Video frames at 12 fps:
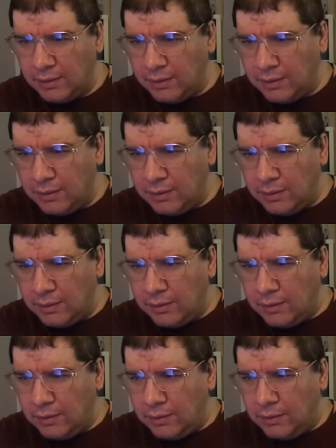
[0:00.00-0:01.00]

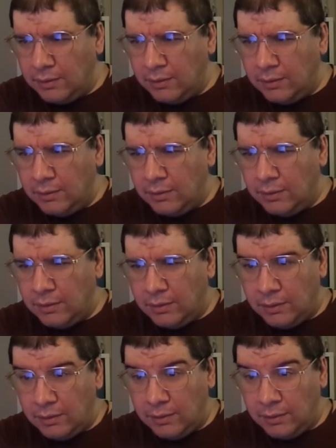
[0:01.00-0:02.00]

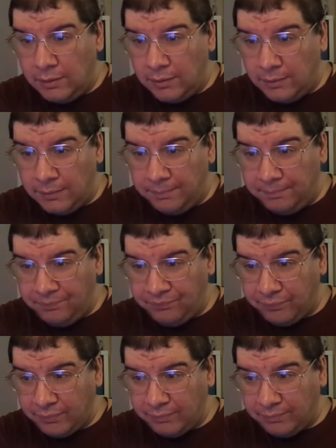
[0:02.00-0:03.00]

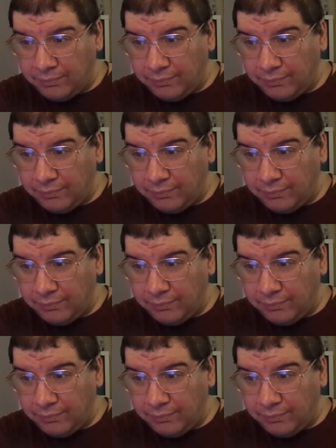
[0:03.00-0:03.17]
(silence)